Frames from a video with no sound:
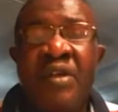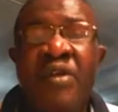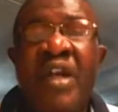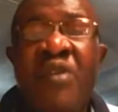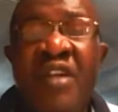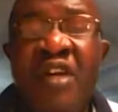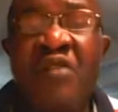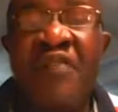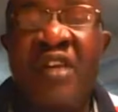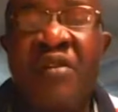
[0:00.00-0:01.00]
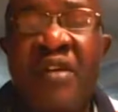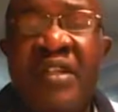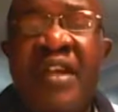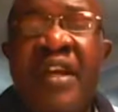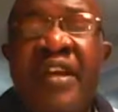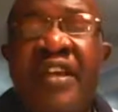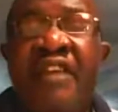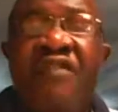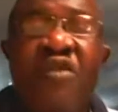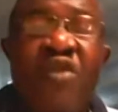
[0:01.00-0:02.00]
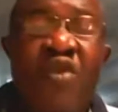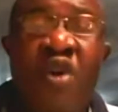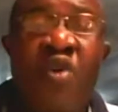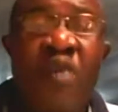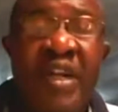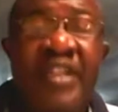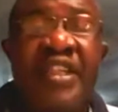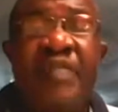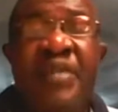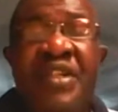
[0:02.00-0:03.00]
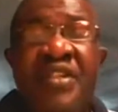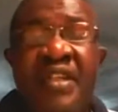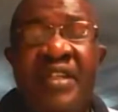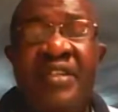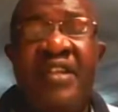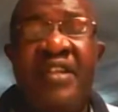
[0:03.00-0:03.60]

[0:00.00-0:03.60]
You are talking out of ignorance. If you know what TBC is,